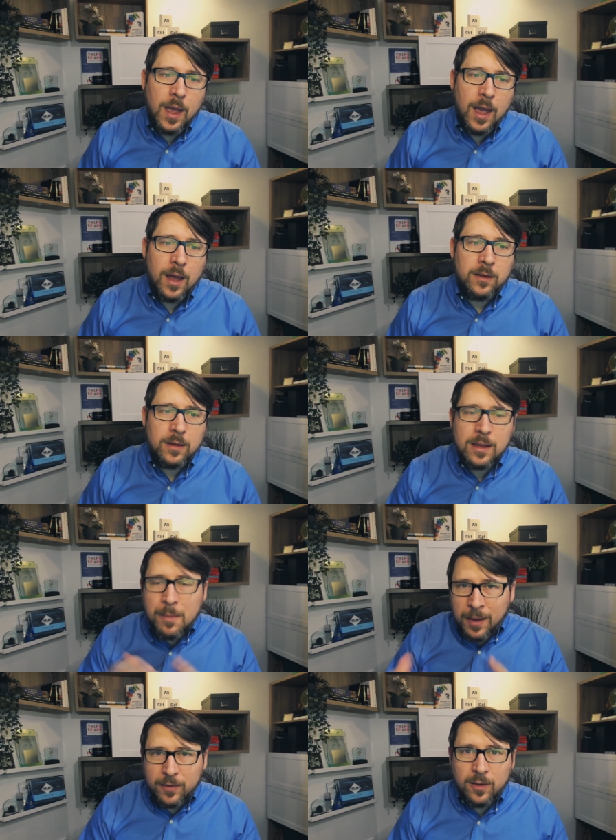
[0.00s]
and and that
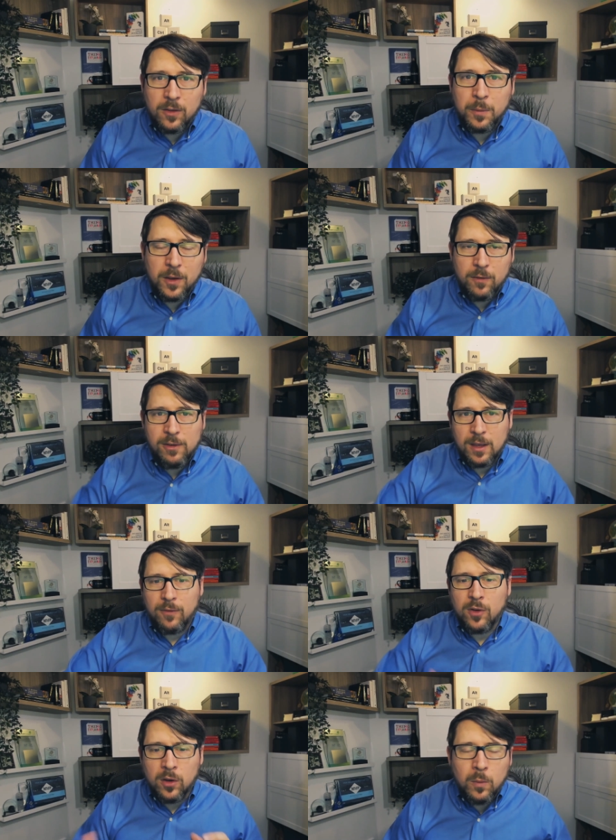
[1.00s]
makes sense because if you think
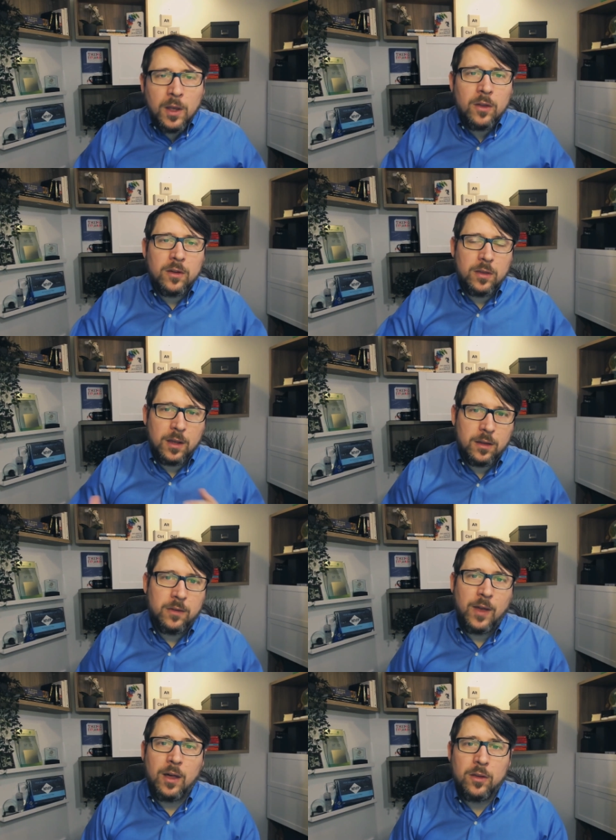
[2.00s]
of goodwill and you think of the
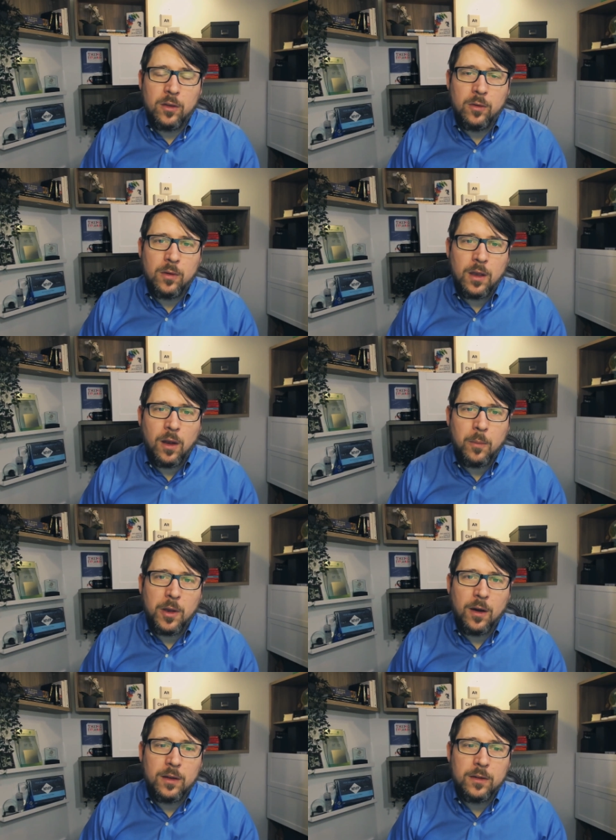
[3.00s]
value, uh, you know,
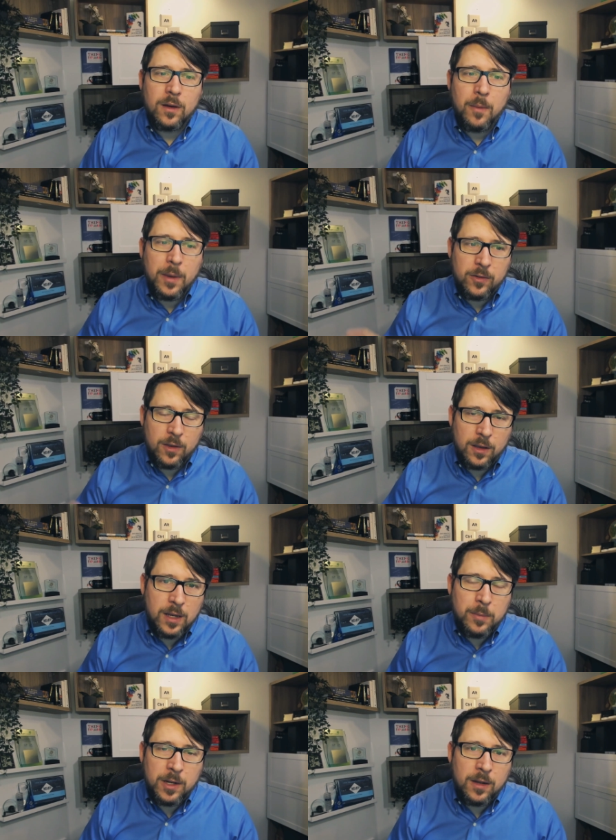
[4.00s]
beyond uh, baseline
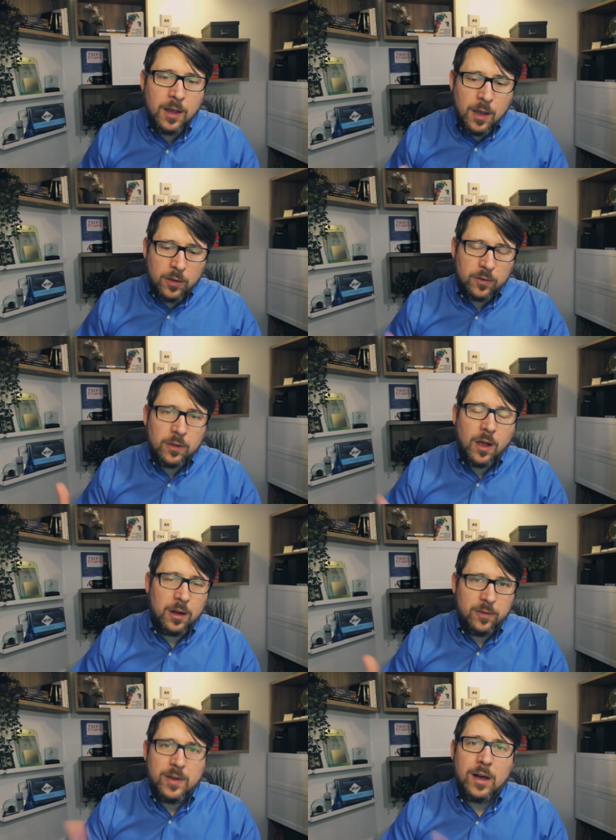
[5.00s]
EBITDA, there's a lot
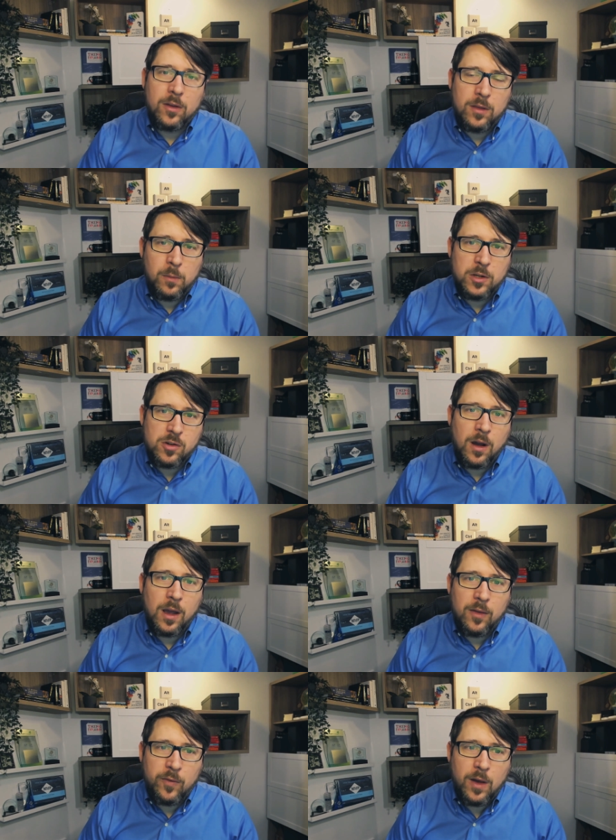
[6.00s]
of value that we
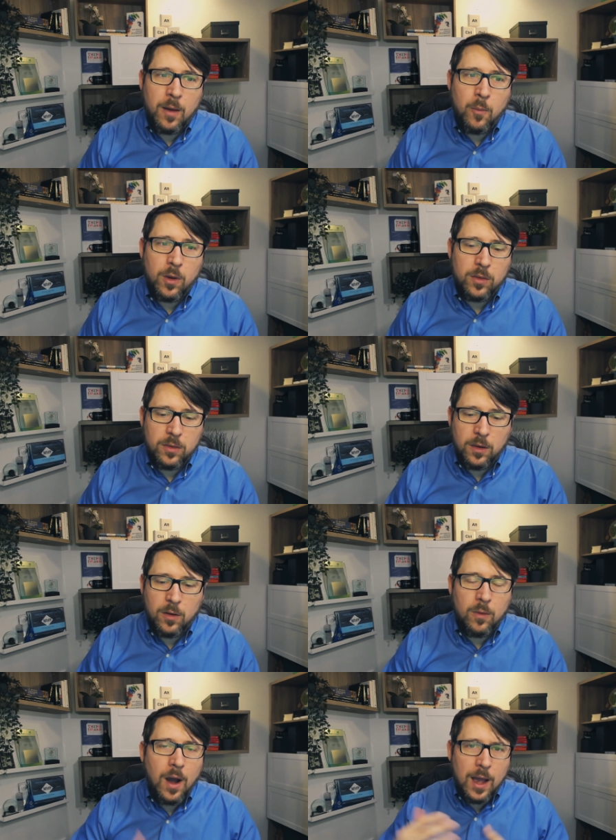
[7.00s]
drive um, with you
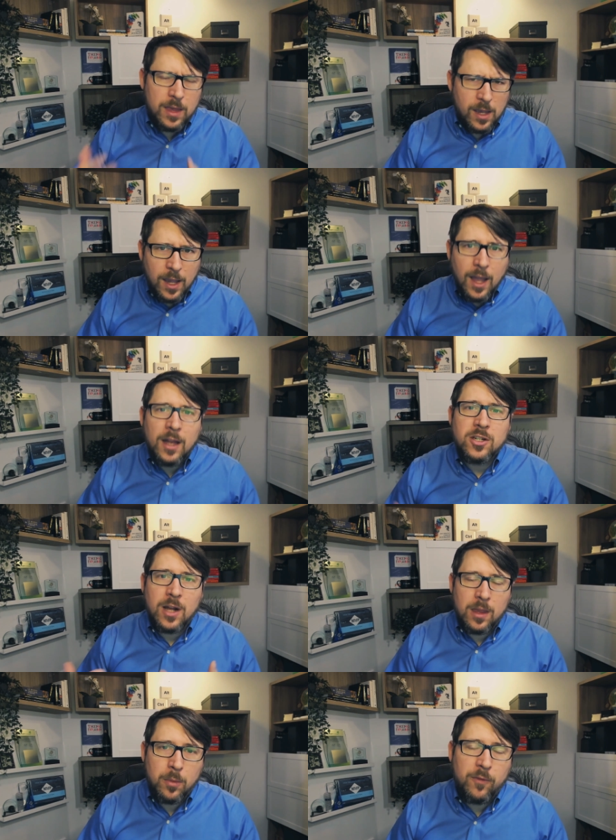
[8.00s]
know highly engaged,
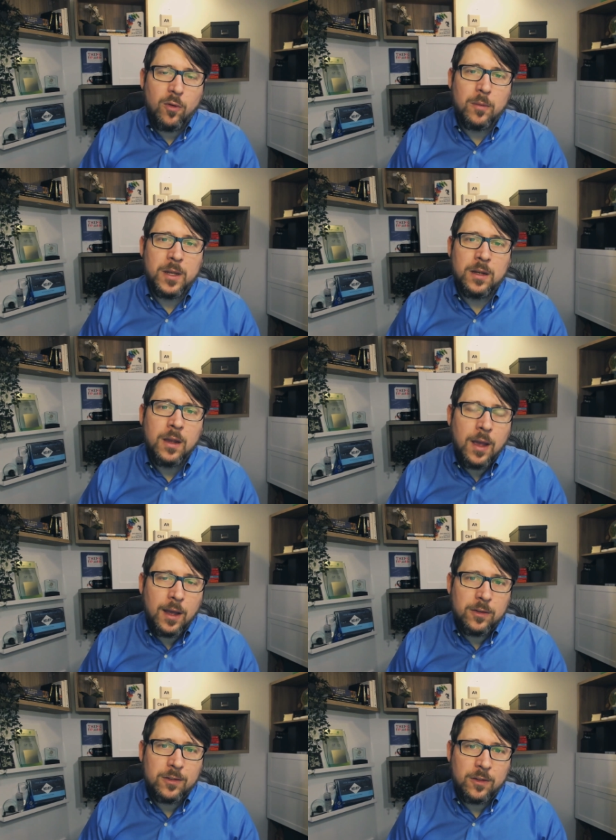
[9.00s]
highly performant,
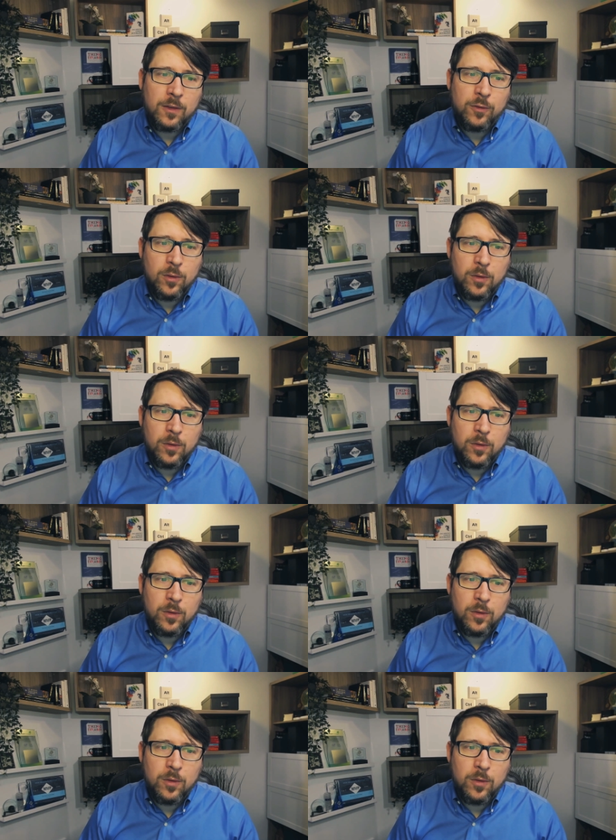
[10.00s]
and successful